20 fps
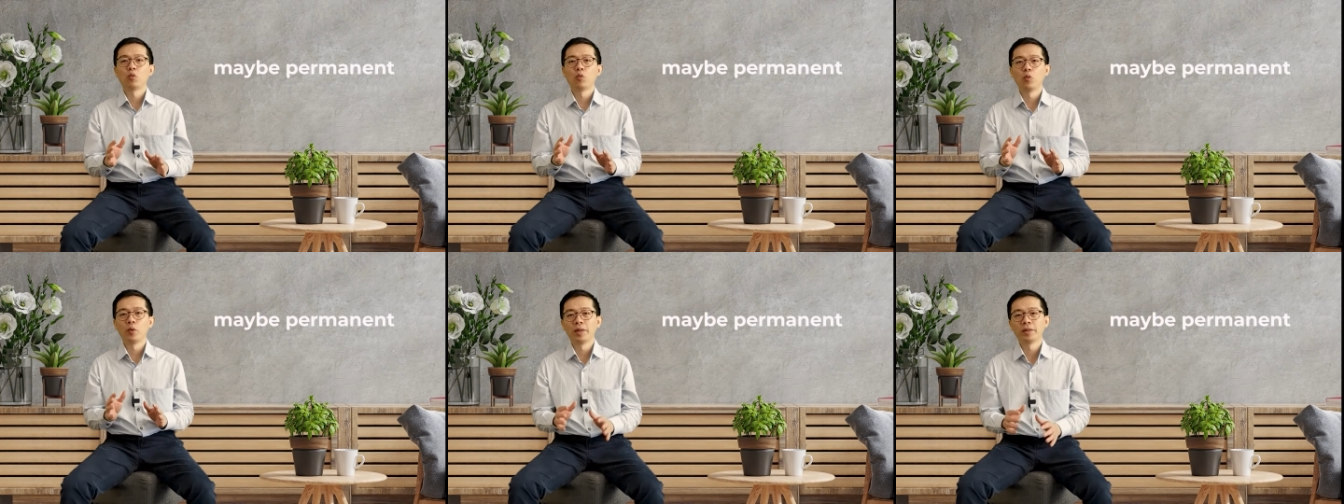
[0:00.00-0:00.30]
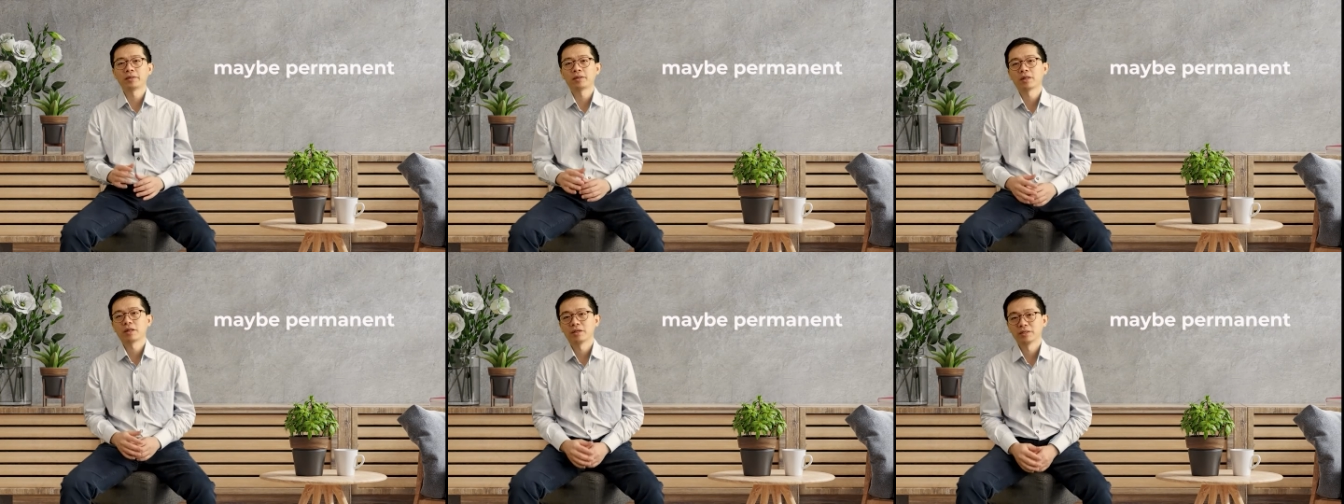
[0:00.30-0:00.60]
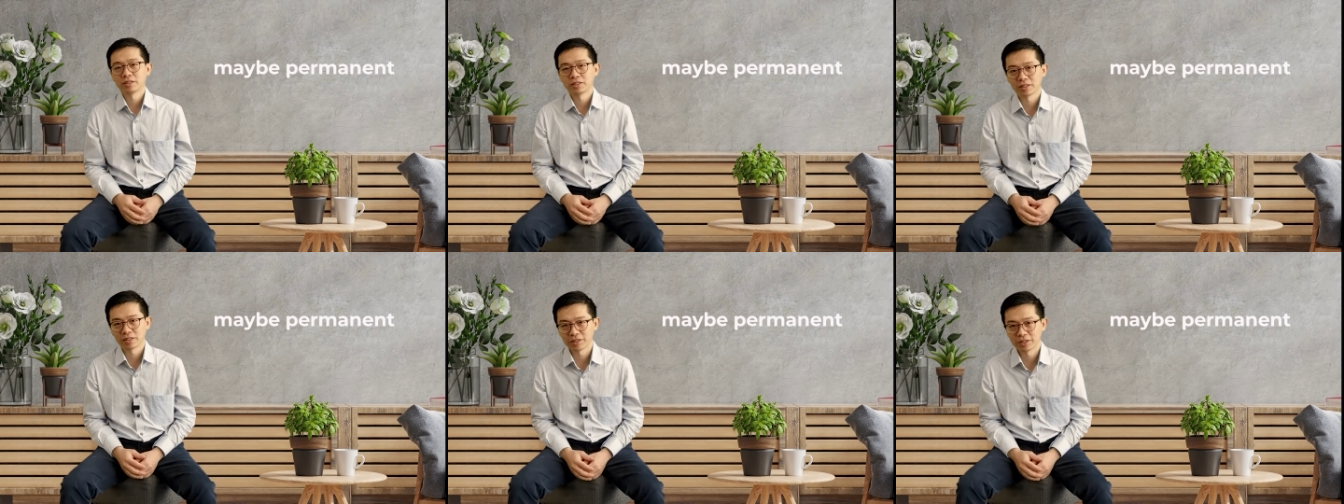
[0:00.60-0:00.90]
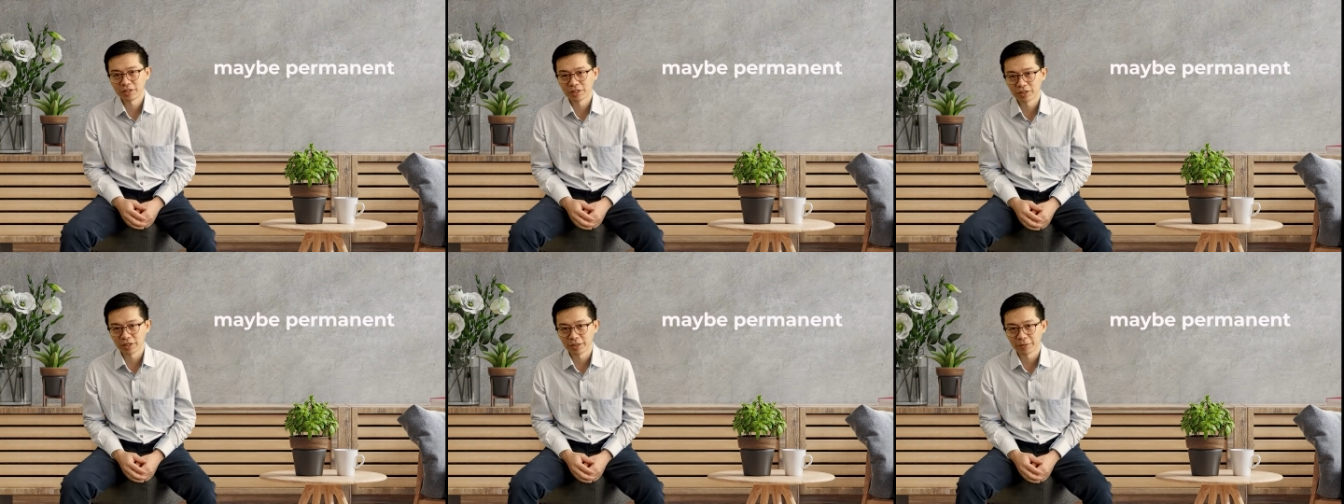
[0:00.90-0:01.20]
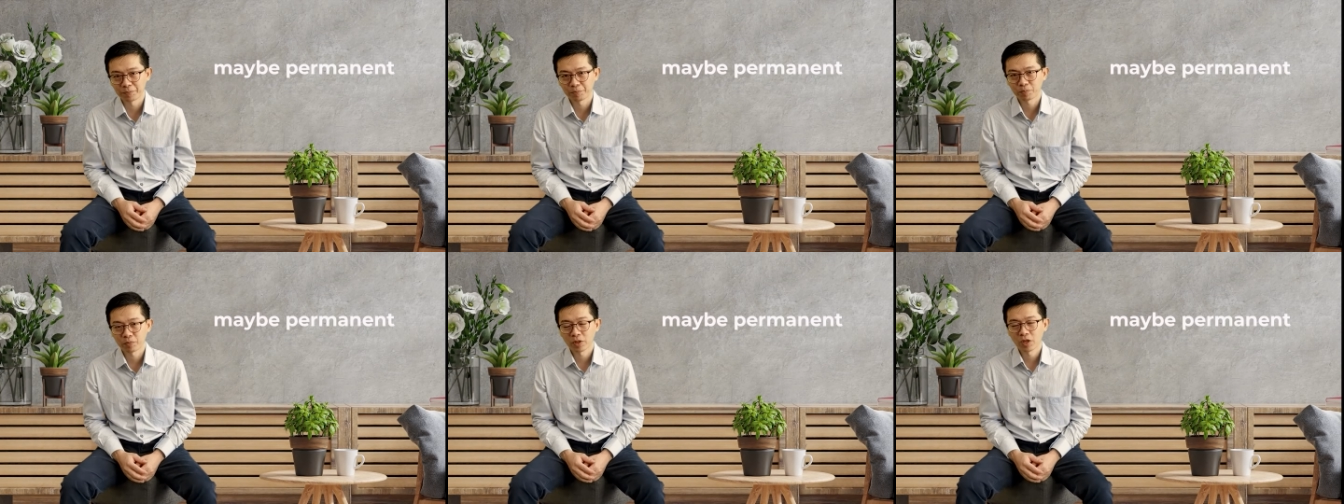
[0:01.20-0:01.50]
with surgery.
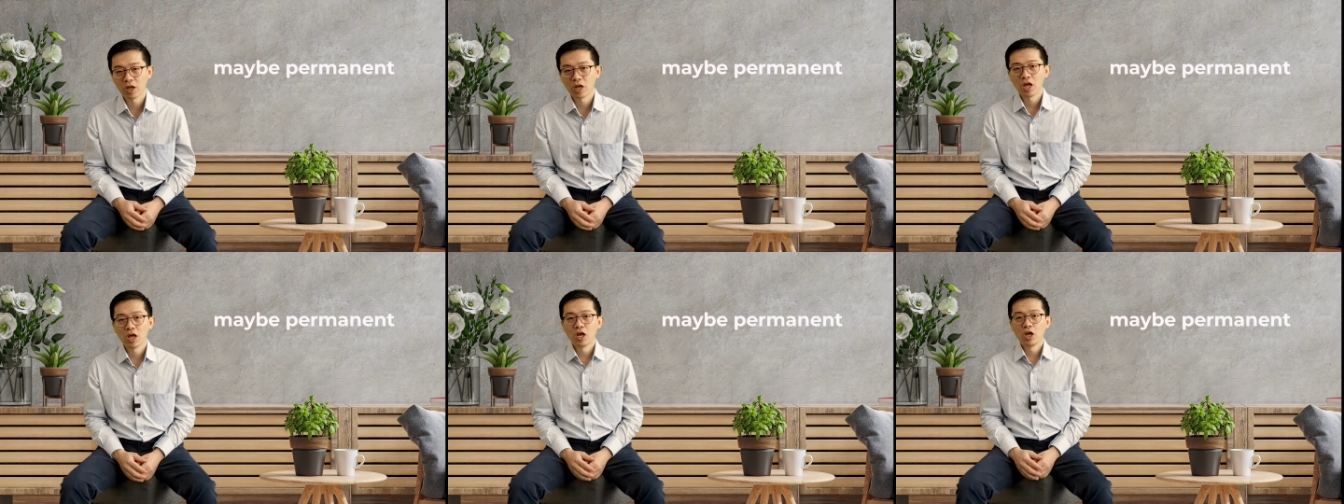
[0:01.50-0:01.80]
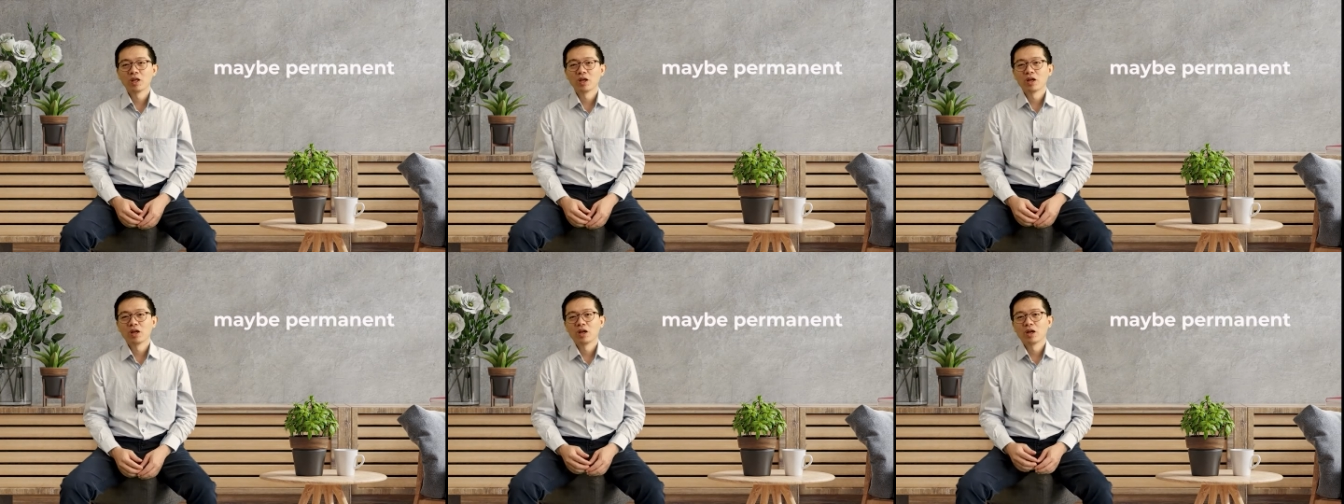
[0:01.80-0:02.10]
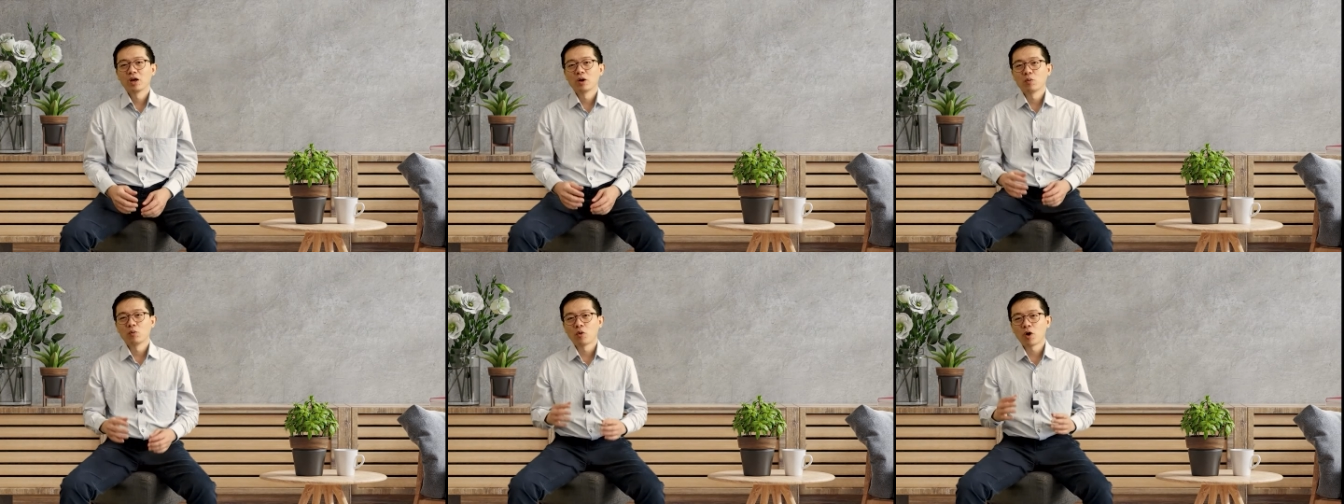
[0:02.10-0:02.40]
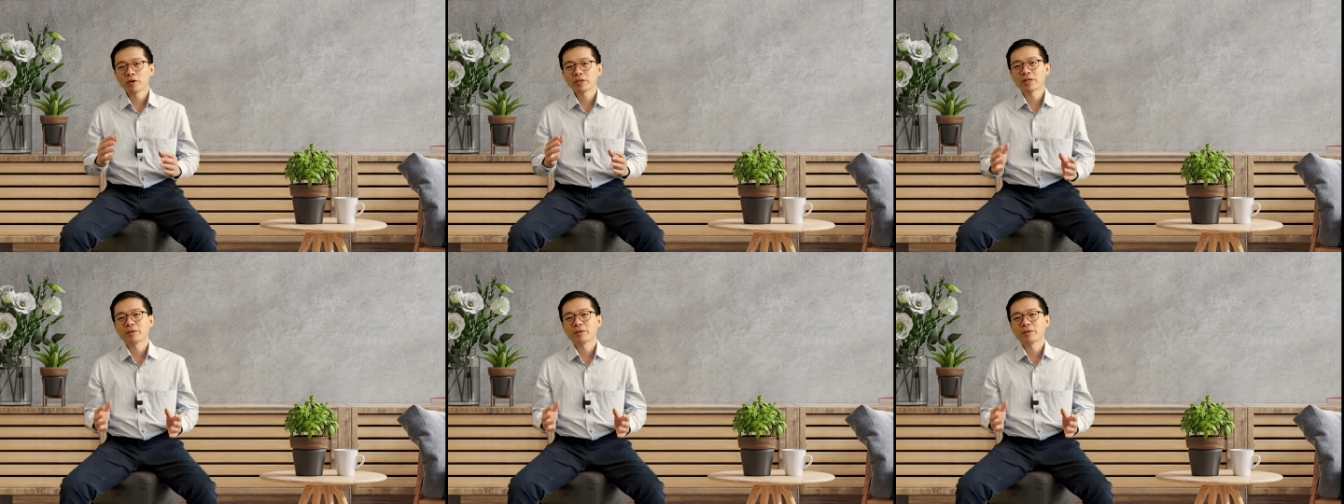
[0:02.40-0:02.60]
What